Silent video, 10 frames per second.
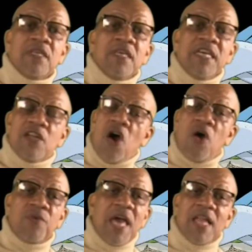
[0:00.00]
in
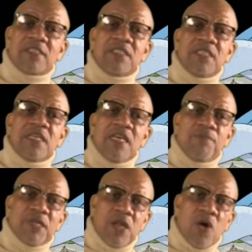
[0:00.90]
all reality,
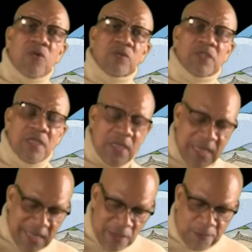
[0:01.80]
it belongs
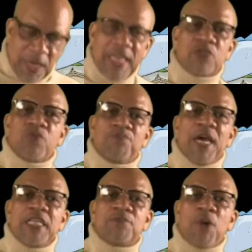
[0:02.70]
in the place with
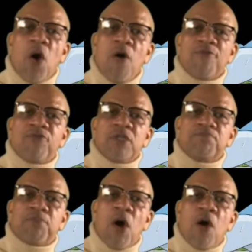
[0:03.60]
baseball,
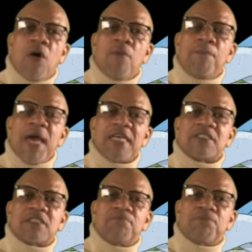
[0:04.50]
football,
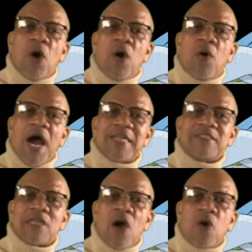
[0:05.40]
basketball,
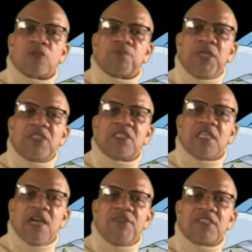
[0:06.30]
hot dogs, pizza,
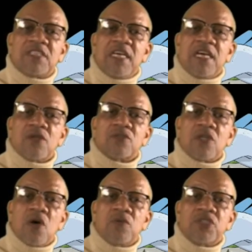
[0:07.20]
and everything else
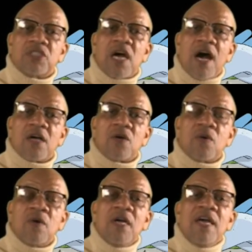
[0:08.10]
known in
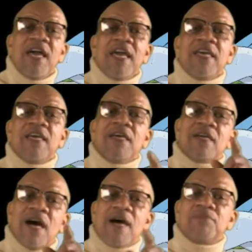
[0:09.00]
Chicago. Hey,
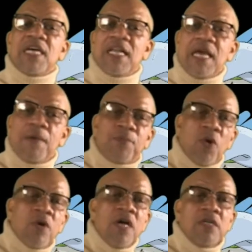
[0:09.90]
I'm Dan Land
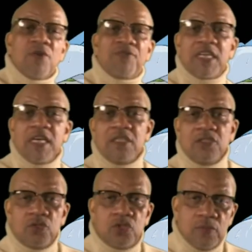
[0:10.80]
Pro. Don't forget,
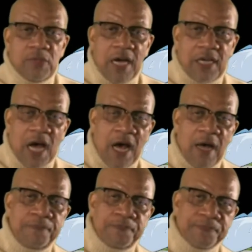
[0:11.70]
youtube.com,